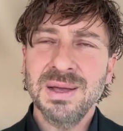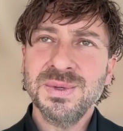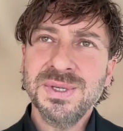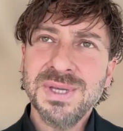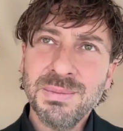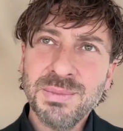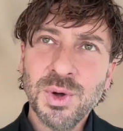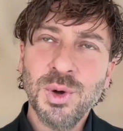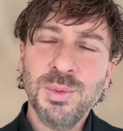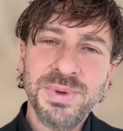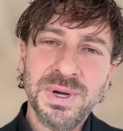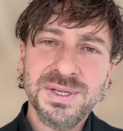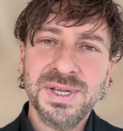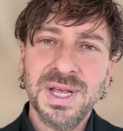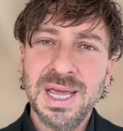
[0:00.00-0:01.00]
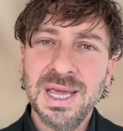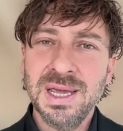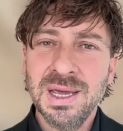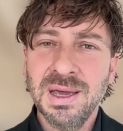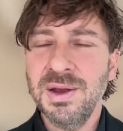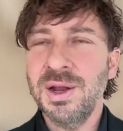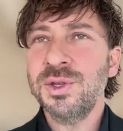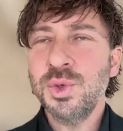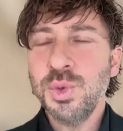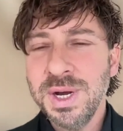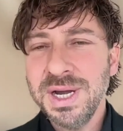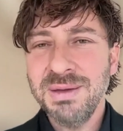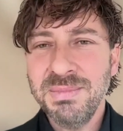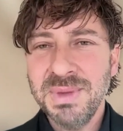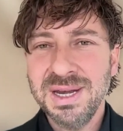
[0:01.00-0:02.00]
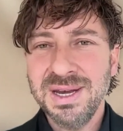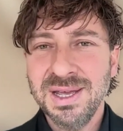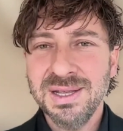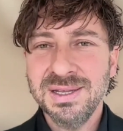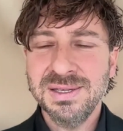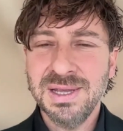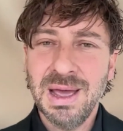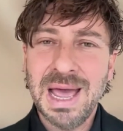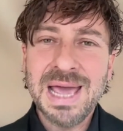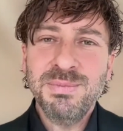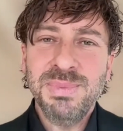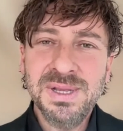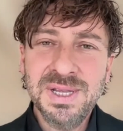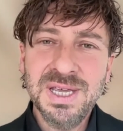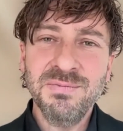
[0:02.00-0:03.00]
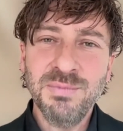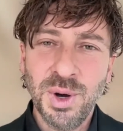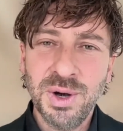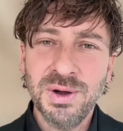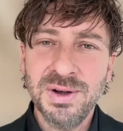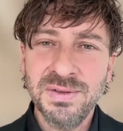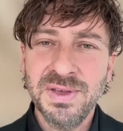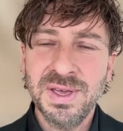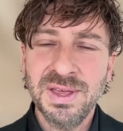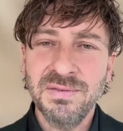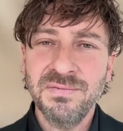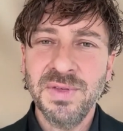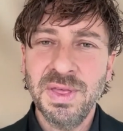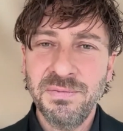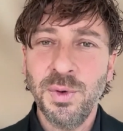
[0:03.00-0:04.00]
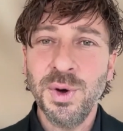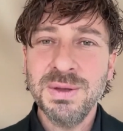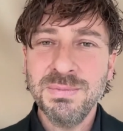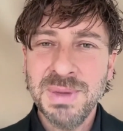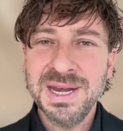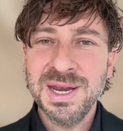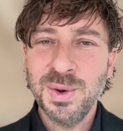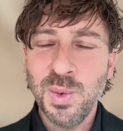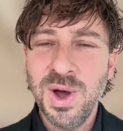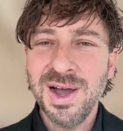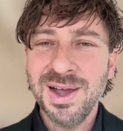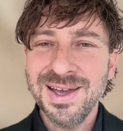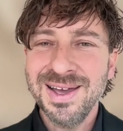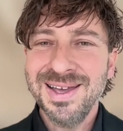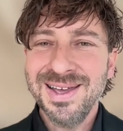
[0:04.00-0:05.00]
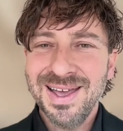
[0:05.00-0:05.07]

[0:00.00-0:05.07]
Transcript: Some groups are saying, 20 minutes. I believe more the 40-minute walk.